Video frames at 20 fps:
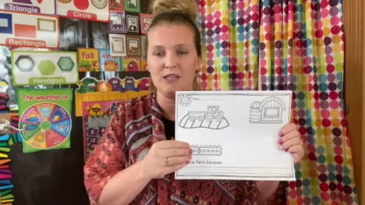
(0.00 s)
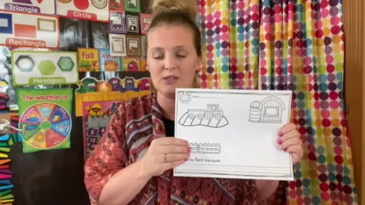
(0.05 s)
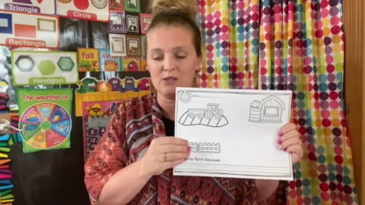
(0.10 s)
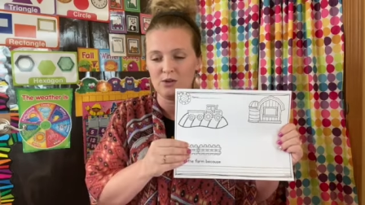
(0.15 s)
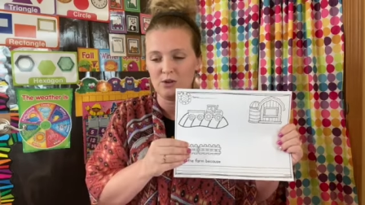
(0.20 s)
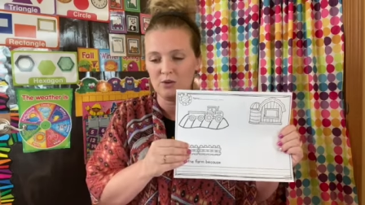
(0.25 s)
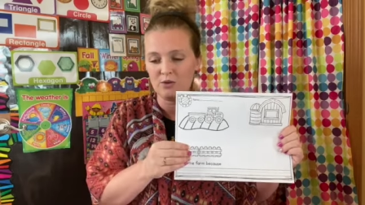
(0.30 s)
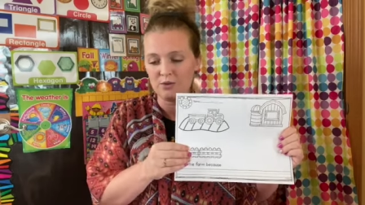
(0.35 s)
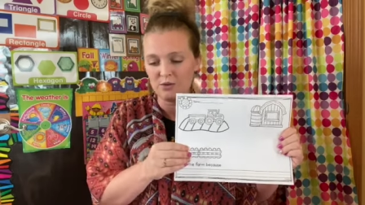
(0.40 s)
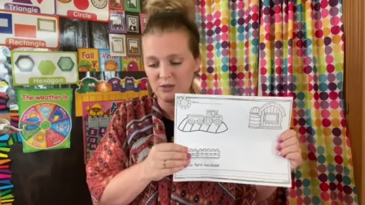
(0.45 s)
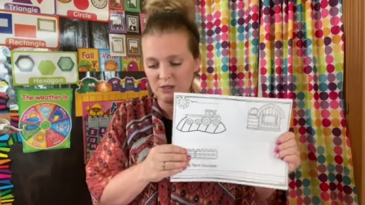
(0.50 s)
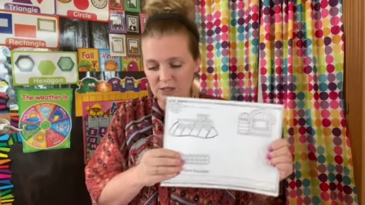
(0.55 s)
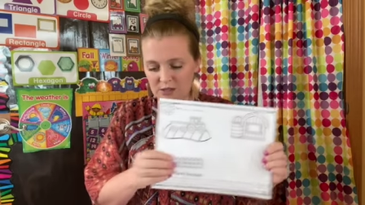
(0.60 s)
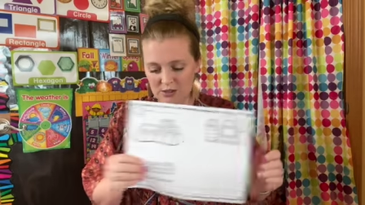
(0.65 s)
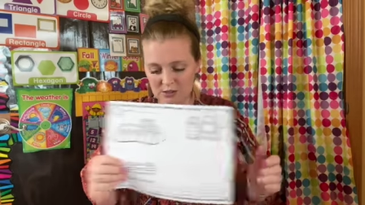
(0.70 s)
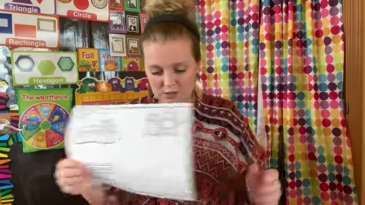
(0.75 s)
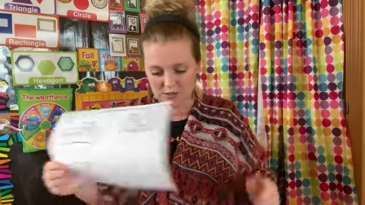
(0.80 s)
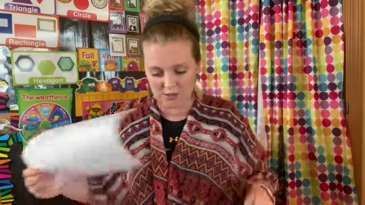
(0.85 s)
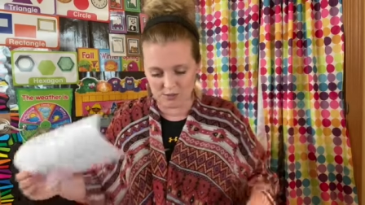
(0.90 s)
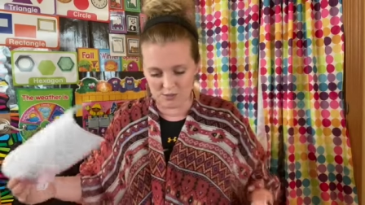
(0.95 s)
So hopefully these
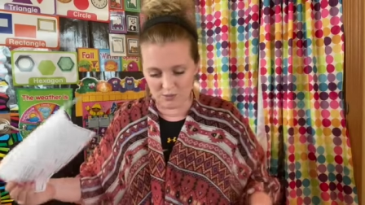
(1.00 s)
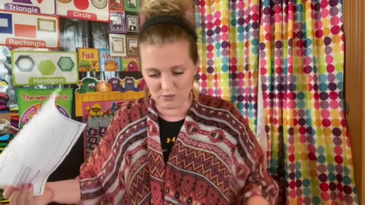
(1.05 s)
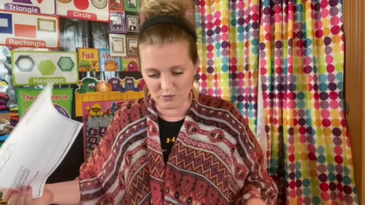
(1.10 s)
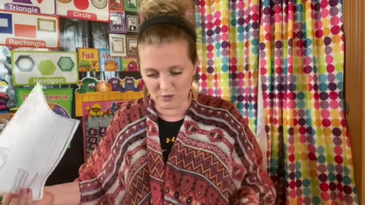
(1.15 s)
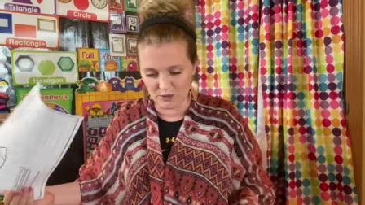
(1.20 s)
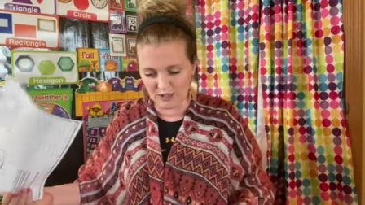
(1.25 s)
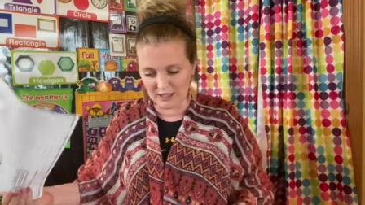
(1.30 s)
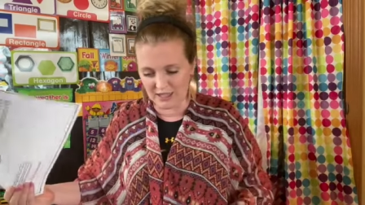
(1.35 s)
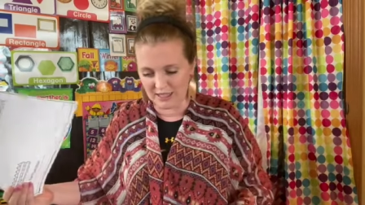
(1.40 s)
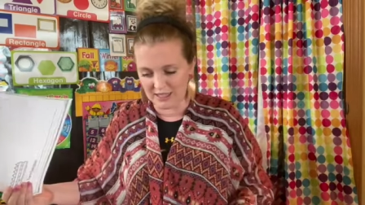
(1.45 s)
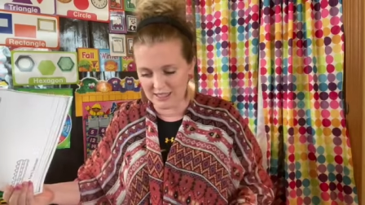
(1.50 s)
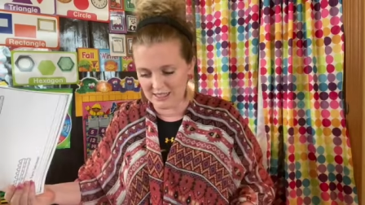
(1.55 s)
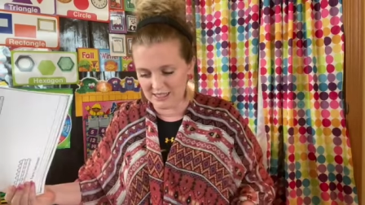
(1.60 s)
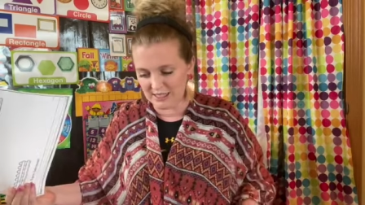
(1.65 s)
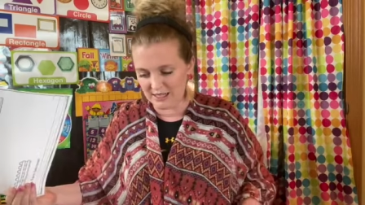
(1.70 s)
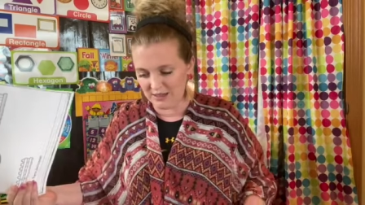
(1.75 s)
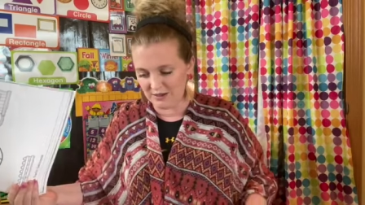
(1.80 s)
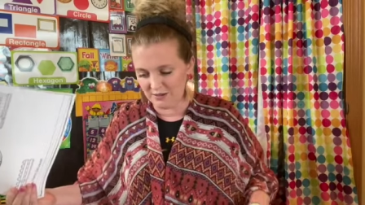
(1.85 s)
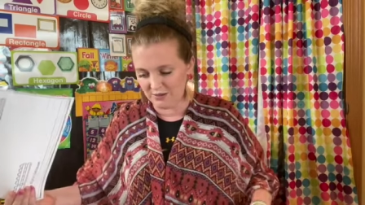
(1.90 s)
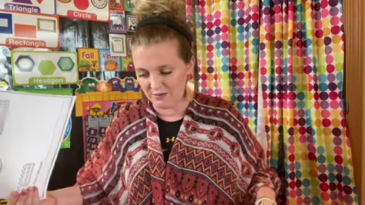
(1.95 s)
are some really
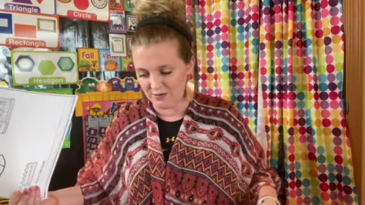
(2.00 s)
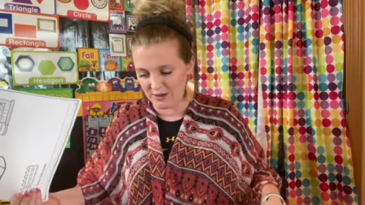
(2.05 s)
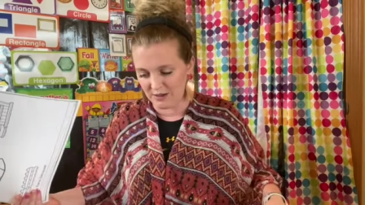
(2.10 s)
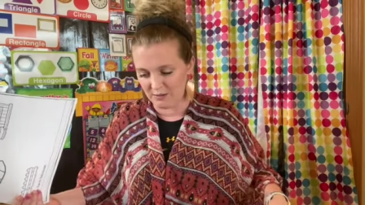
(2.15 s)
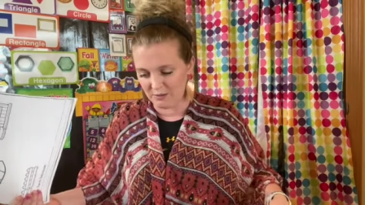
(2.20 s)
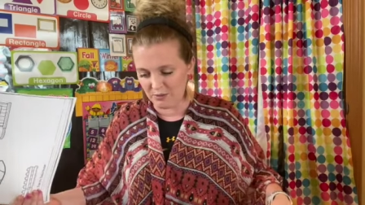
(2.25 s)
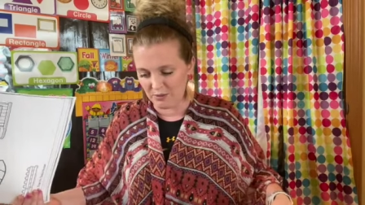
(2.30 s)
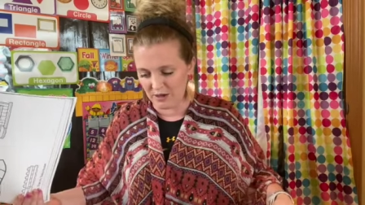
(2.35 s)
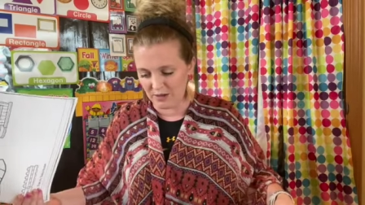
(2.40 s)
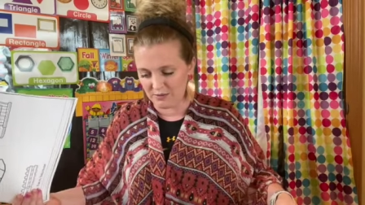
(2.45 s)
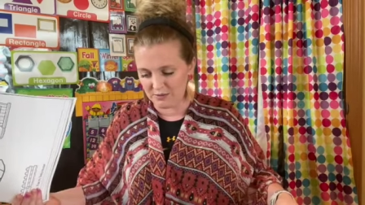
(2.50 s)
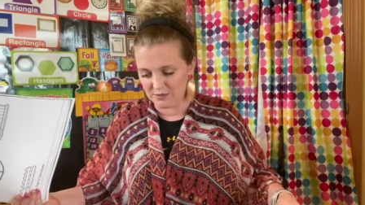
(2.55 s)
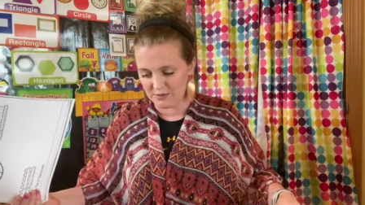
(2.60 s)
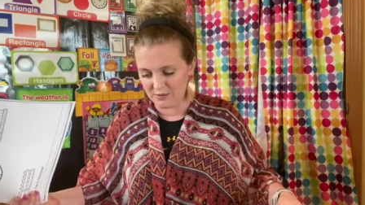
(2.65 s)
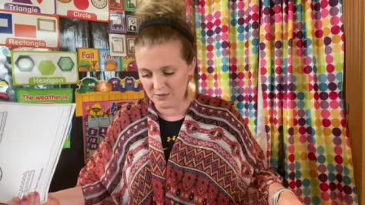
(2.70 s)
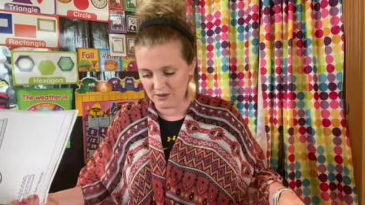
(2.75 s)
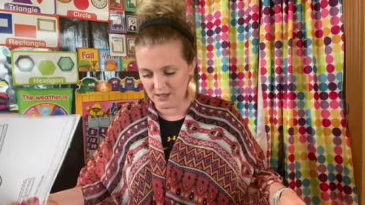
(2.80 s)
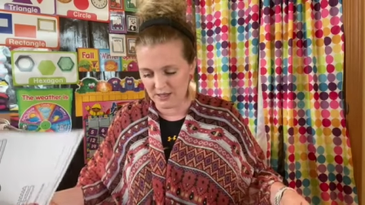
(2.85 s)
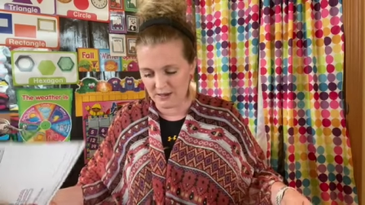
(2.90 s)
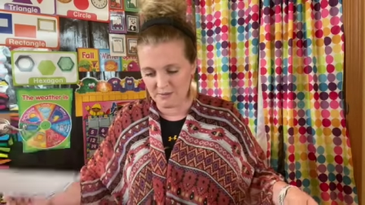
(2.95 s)
easy and fun prompts
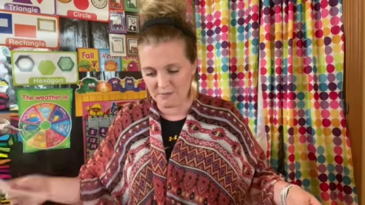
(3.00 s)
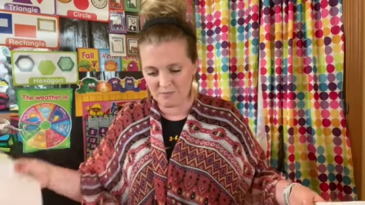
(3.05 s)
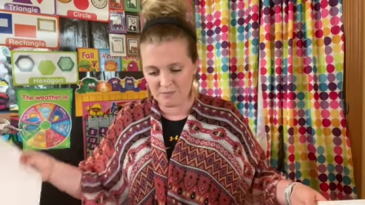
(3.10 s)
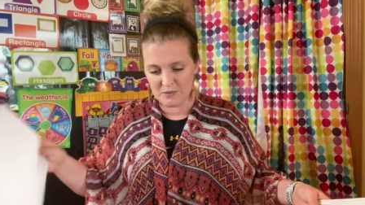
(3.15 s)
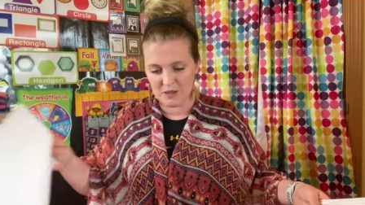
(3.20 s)
for them.